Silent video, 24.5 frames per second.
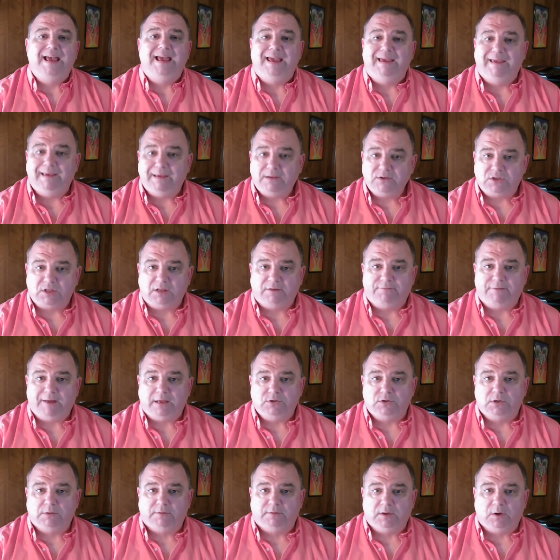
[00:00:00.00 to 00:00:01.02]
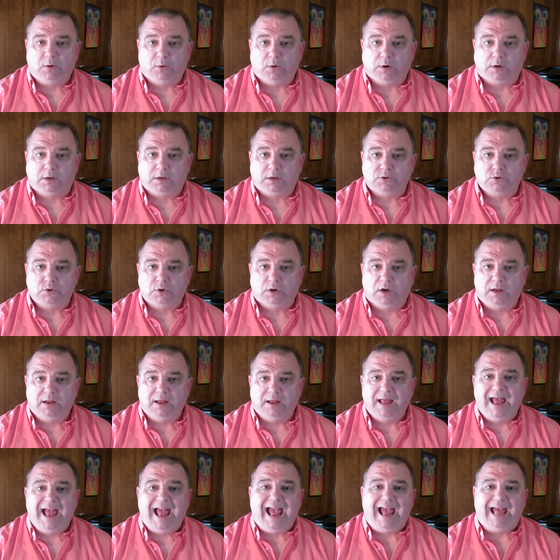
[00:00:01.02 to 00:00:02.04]
is the face of the orchestra
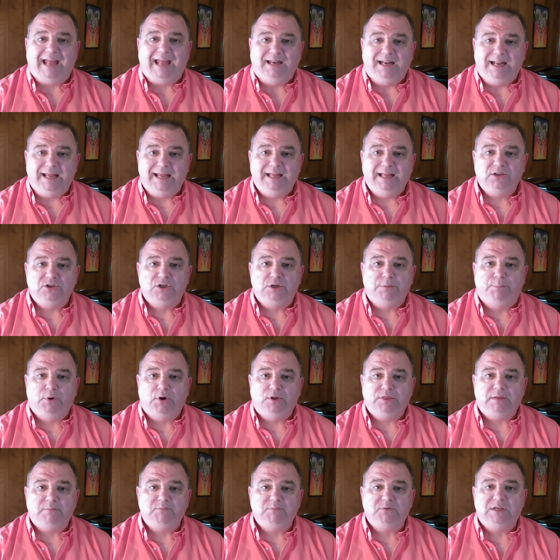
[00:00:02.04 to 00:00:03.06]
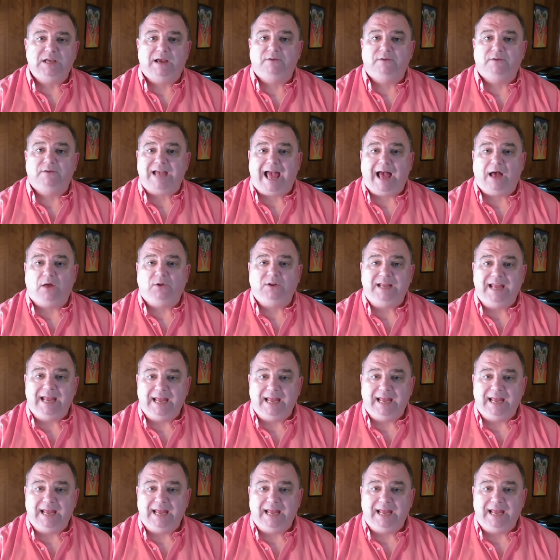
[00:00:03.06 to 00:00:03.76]
and needs to put themselves out